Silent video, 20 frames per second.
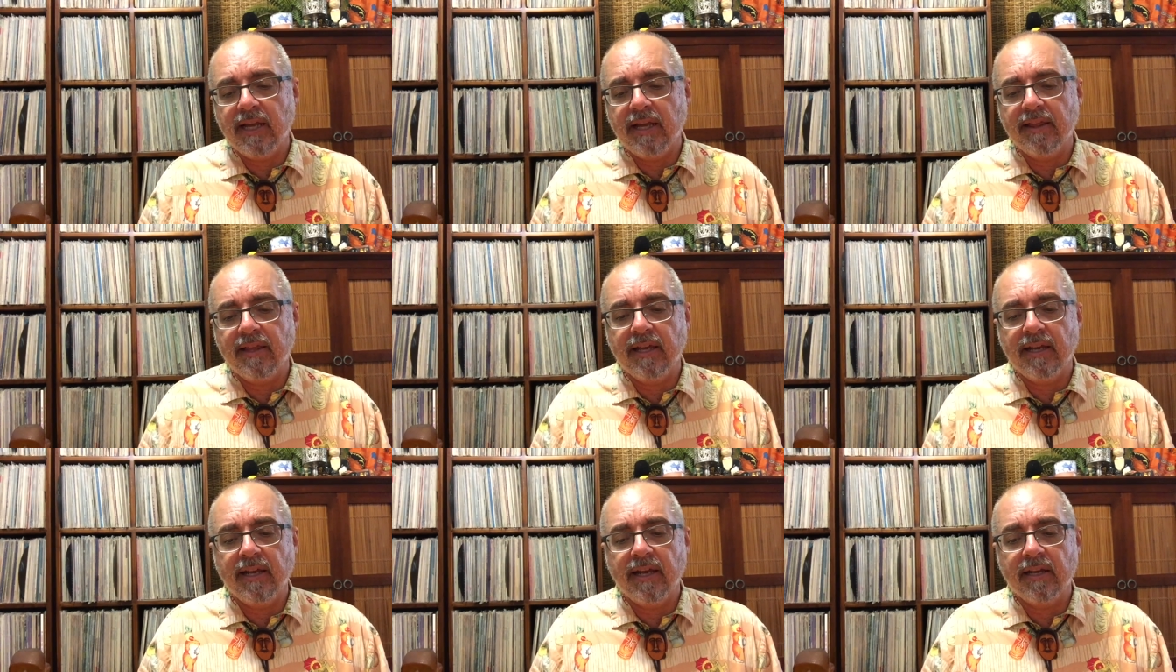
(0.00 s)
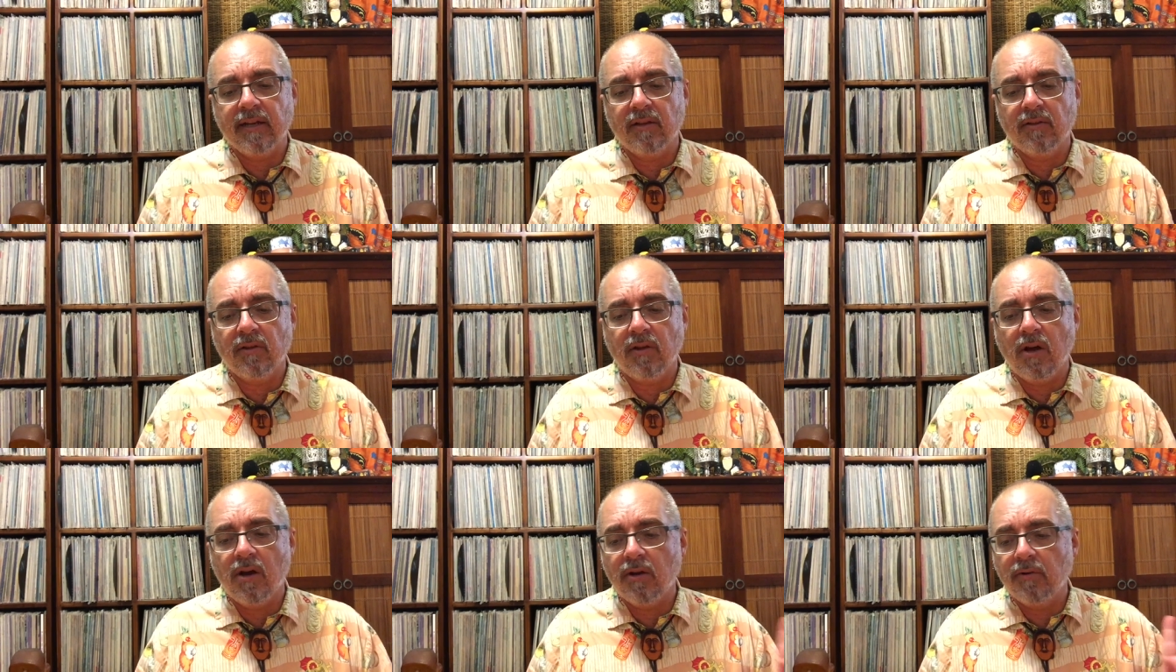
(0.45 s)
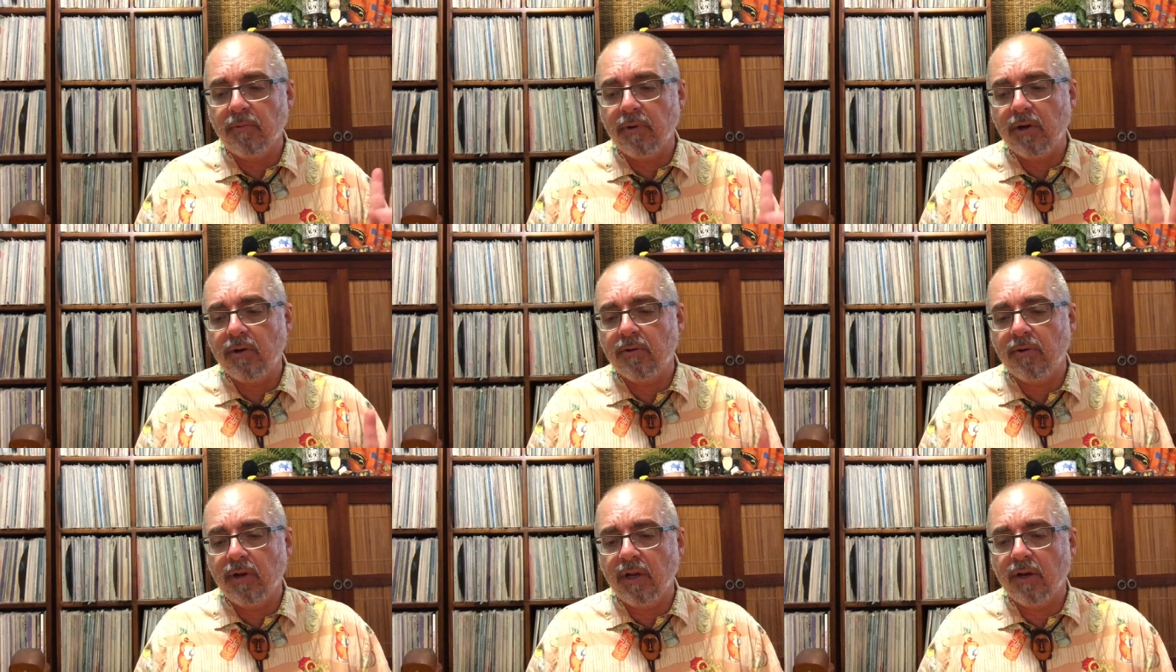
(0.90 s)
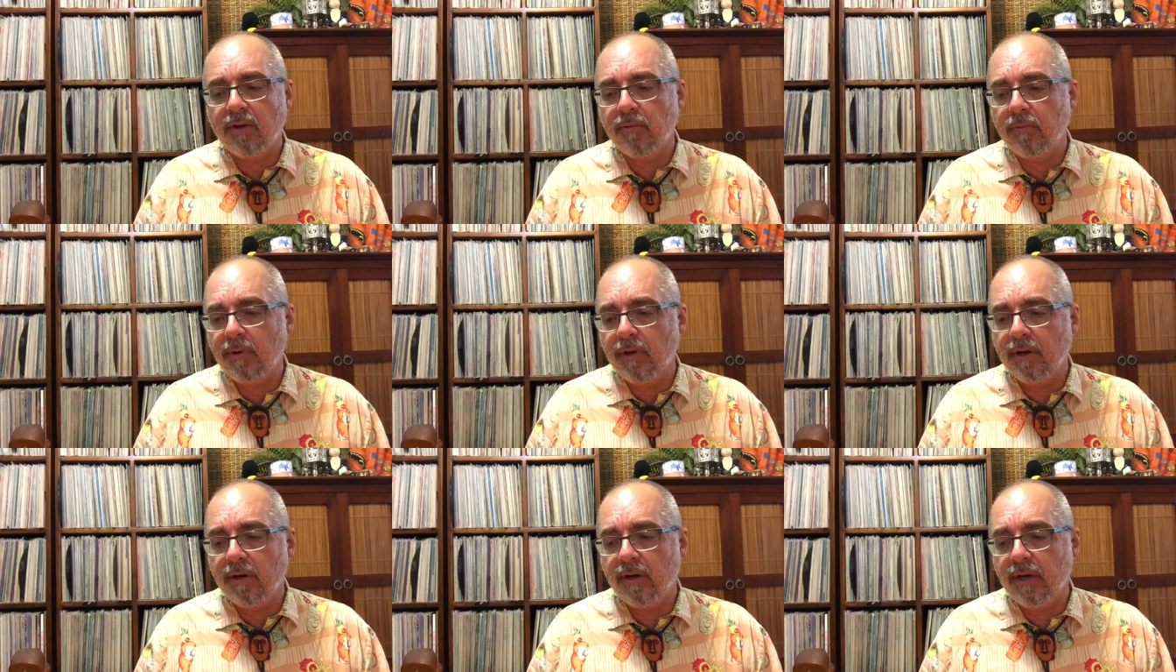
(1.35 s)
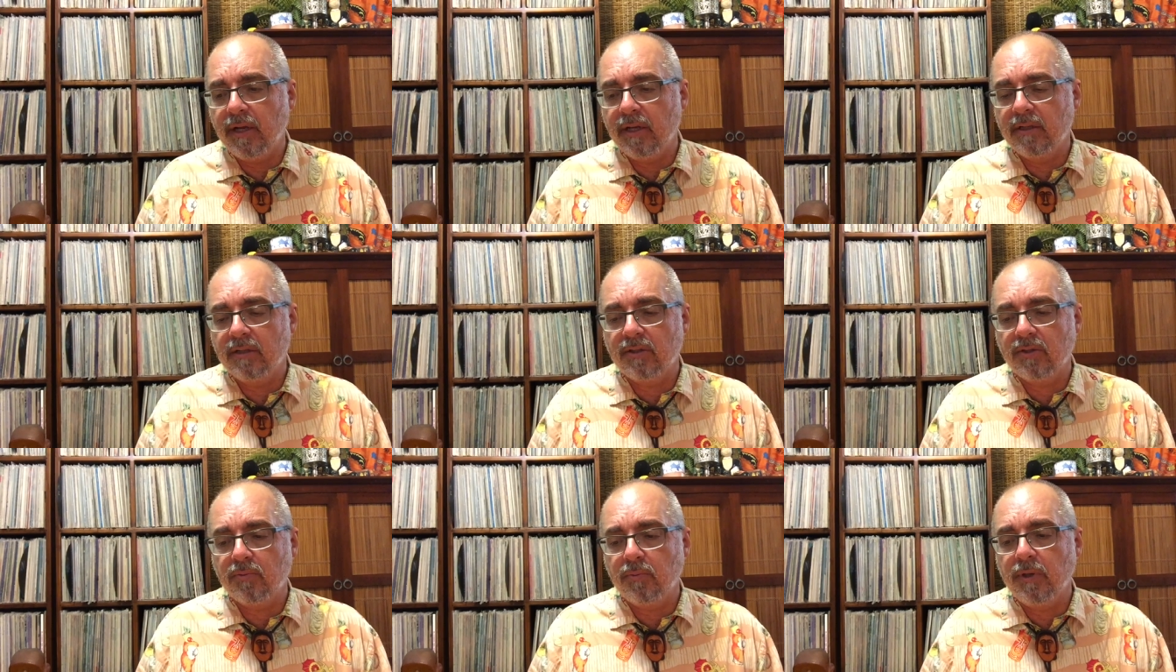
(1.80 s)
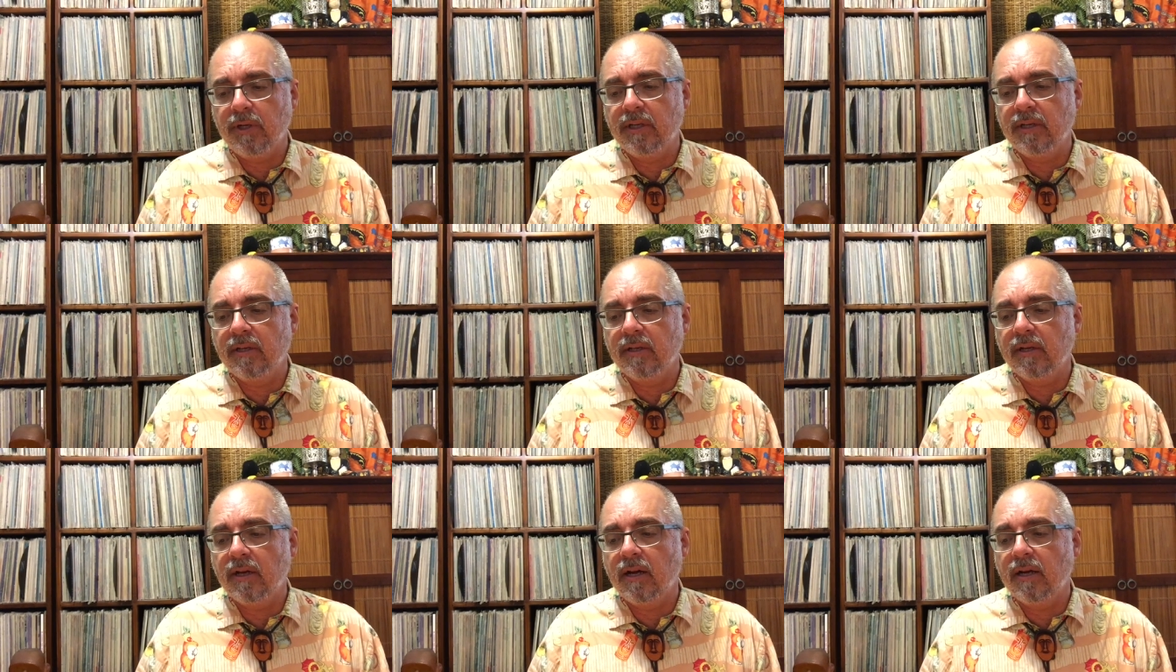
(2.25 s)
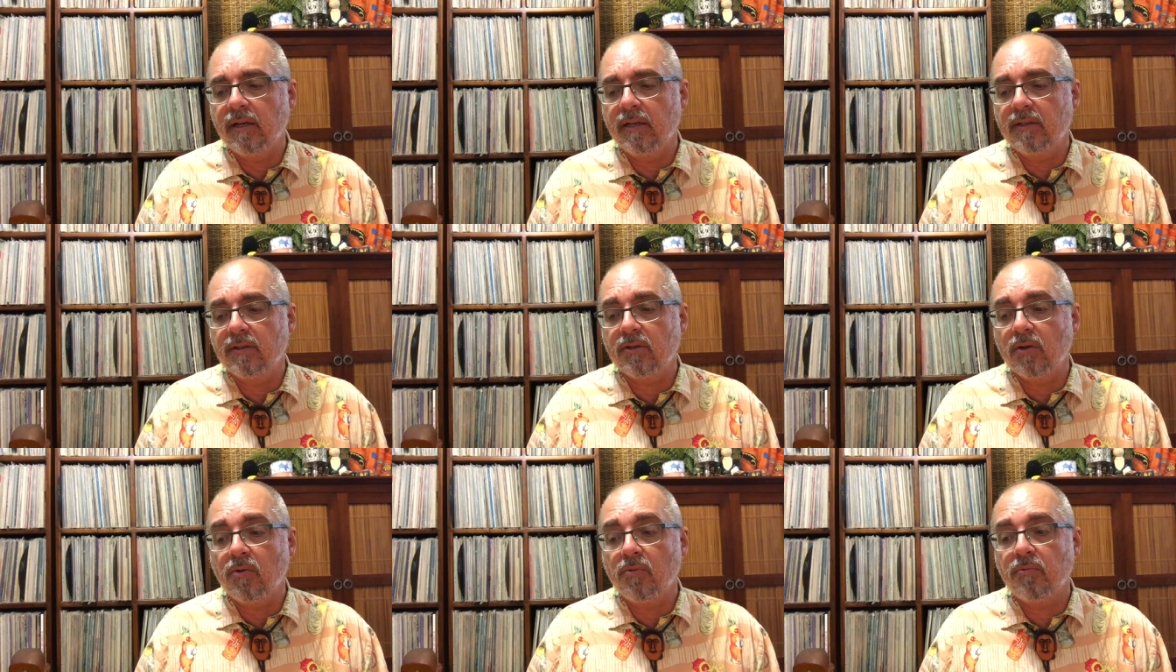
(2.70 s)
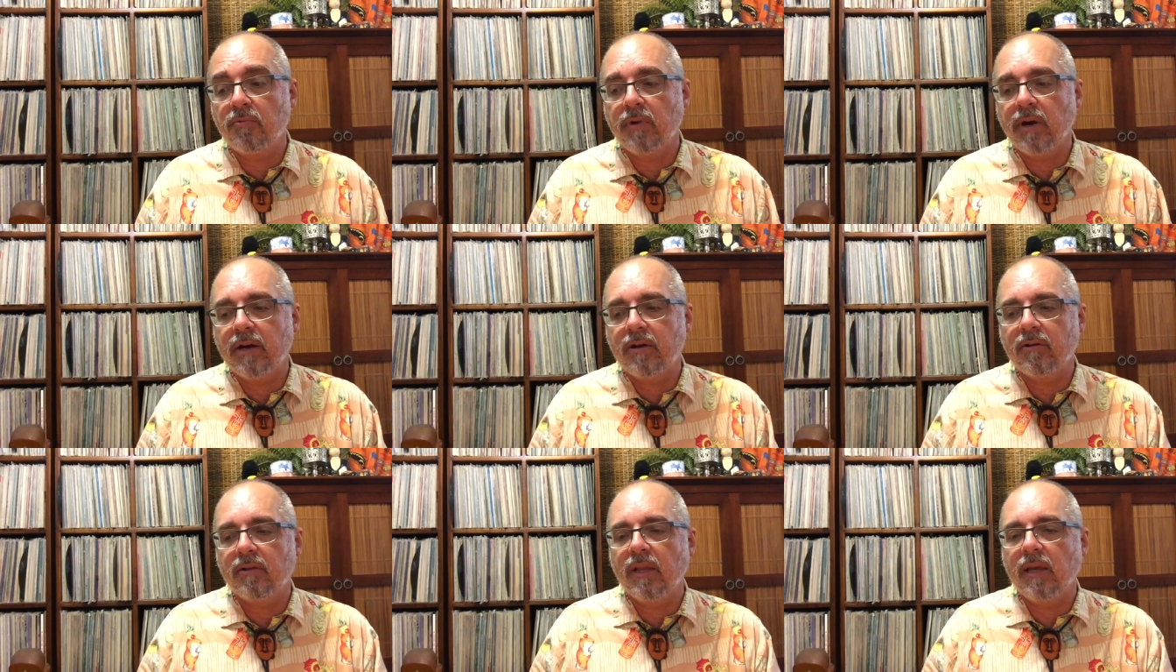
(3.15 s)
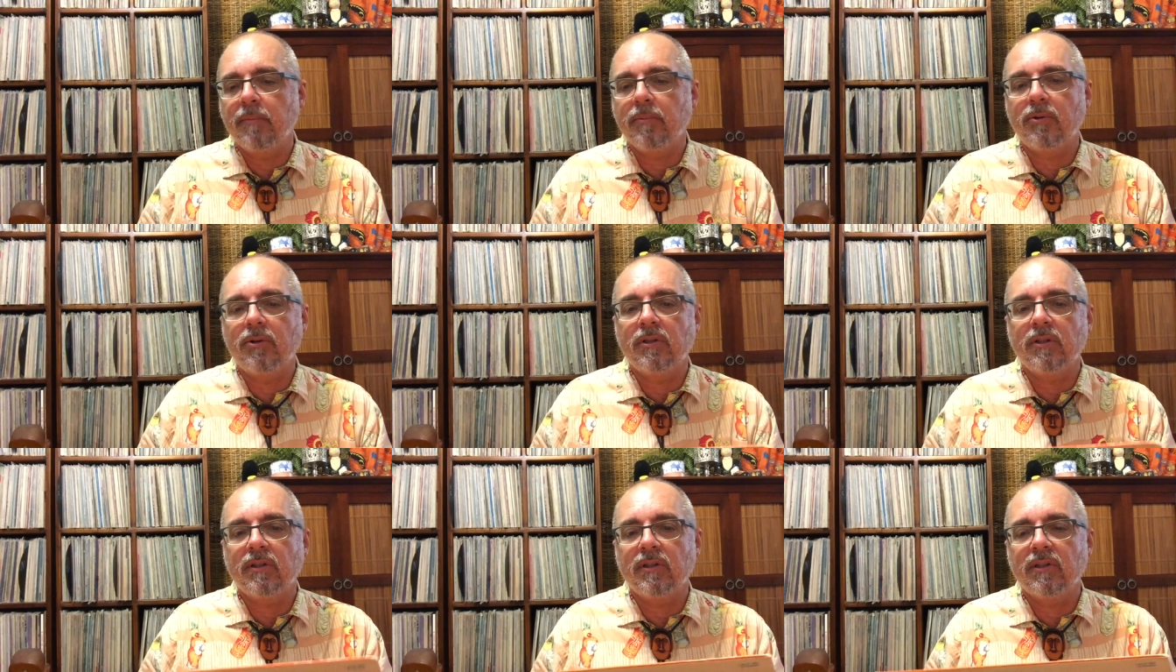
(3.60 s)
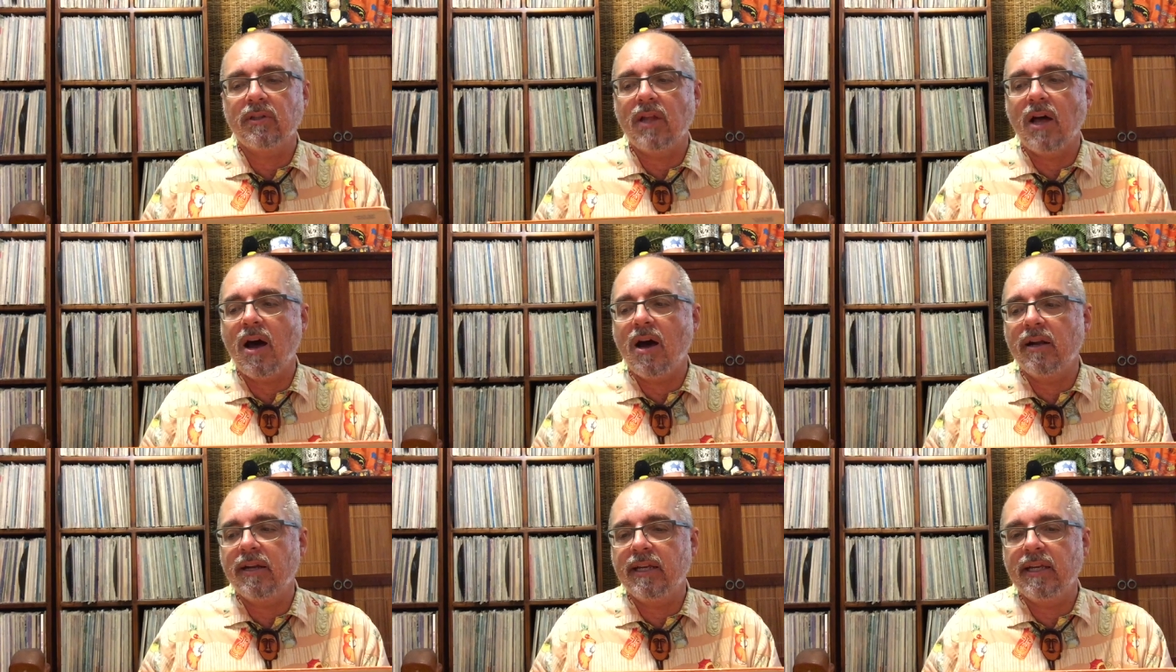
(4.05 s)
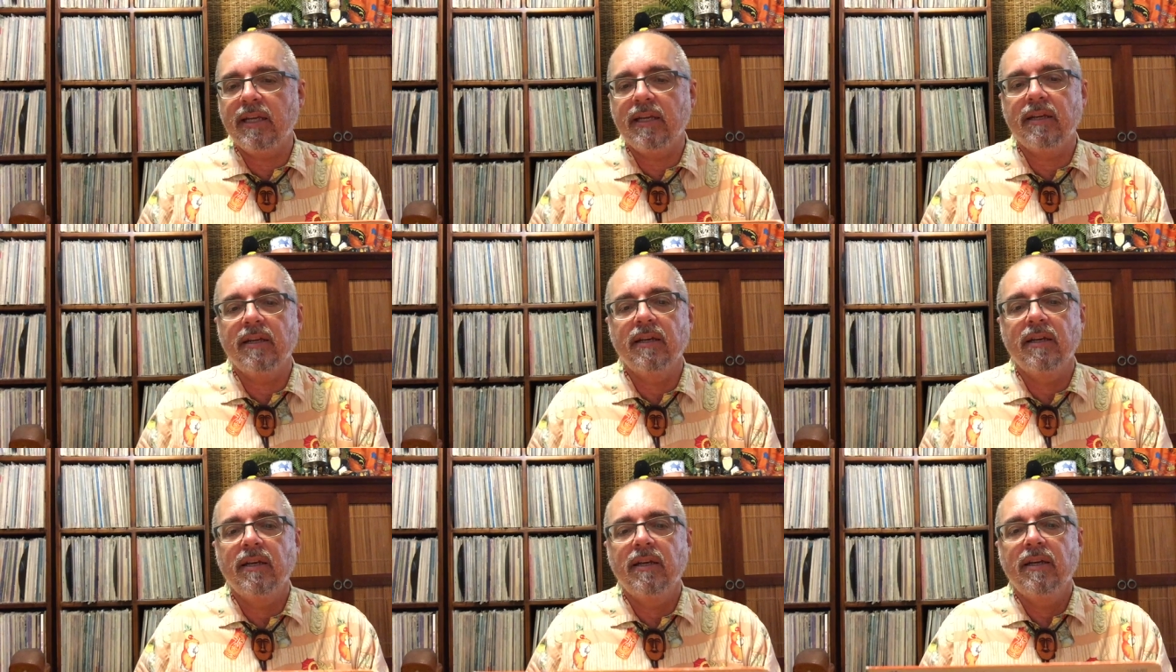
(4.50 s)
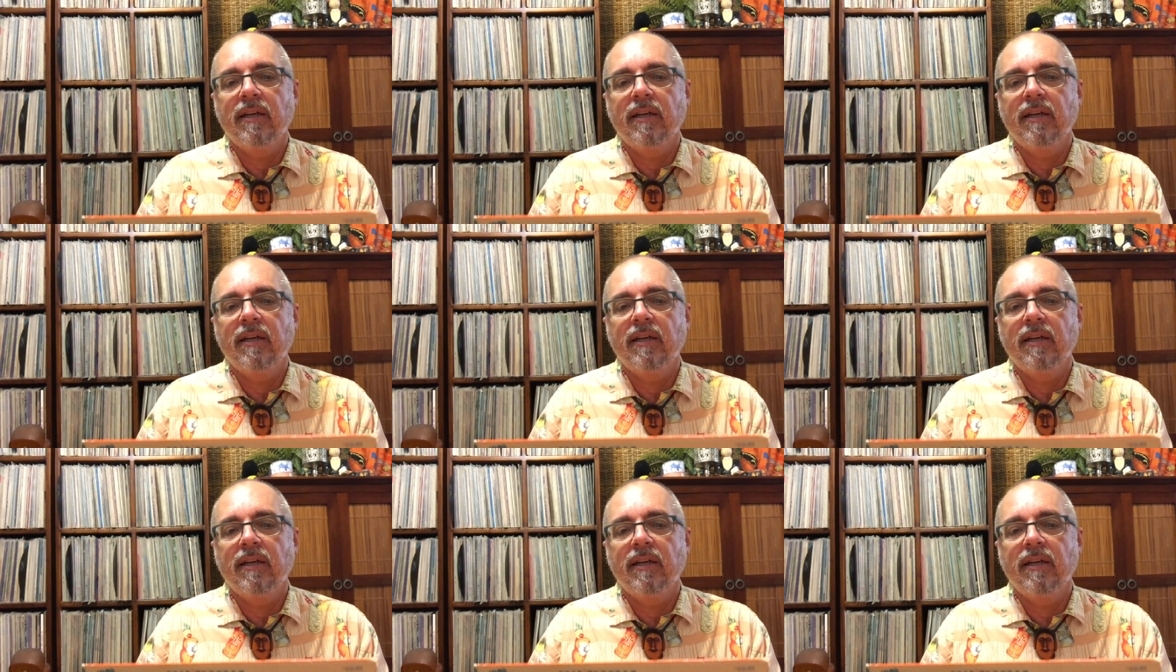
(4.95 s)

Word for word: and then had a long recording career in Sweden on his own record label, Lonnie.